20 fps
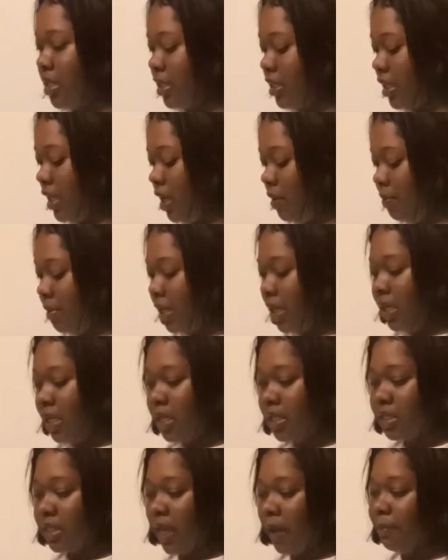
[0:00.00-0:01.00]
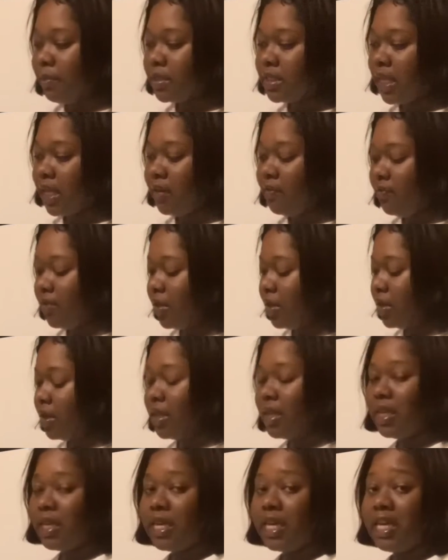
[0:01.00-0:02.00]
lemon in this apple cider vinegar,
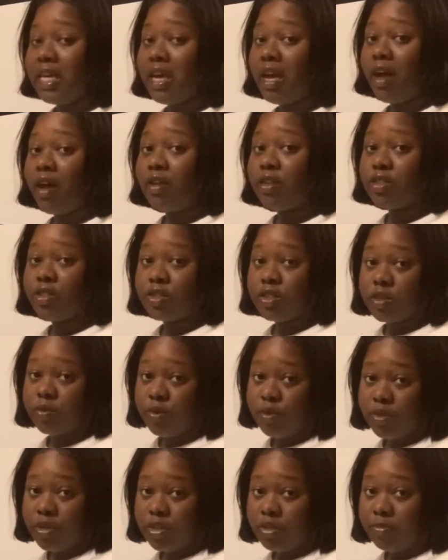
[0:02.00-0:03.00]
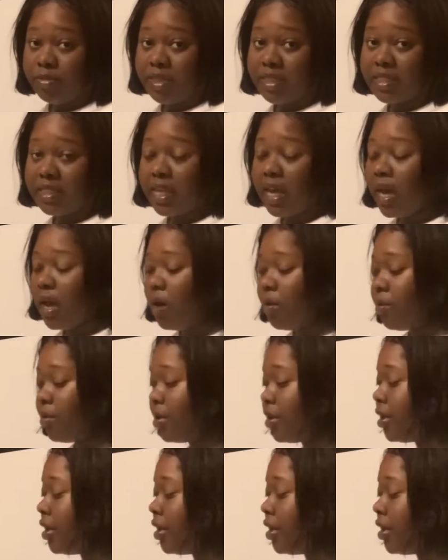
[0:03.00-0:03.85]
it can cause your smoothies to be sour,